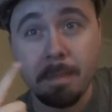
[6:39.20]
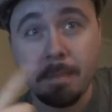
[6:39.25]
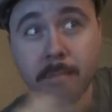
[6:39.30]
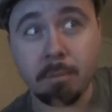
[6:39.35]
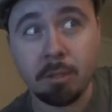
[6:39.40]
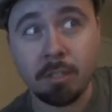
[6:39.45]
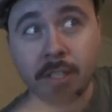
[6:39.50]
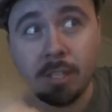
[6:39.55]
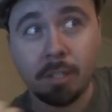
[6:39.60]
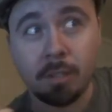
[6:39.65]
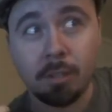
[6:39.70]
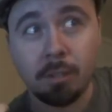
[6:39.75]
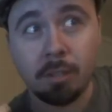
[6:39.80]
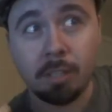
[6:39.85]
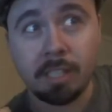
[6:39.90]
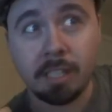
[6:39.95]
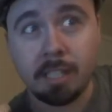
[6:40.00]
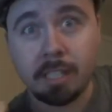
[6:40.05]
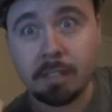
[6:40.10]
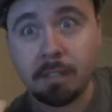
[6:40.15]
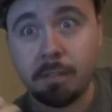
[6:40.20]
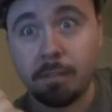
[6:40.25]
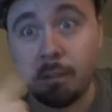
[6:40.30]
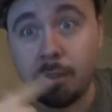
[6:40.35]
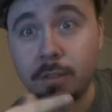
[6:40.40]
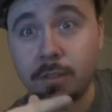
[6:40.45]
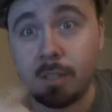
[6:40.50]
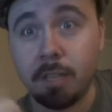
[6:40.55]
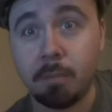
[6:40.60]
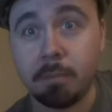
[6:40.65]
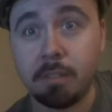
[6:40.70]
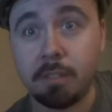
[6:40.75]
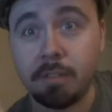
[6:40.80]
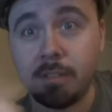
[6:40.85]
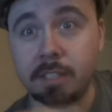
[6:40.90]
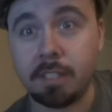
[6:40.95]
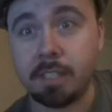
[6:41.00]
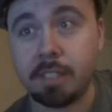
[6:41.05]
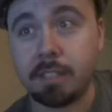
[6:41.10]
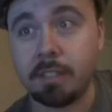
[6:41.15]
Particularly in like the first couple of
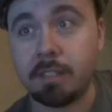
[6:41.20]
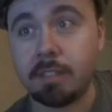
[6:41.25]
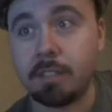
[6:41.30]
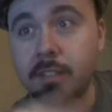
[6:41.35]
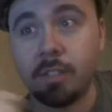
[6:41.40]
seasons.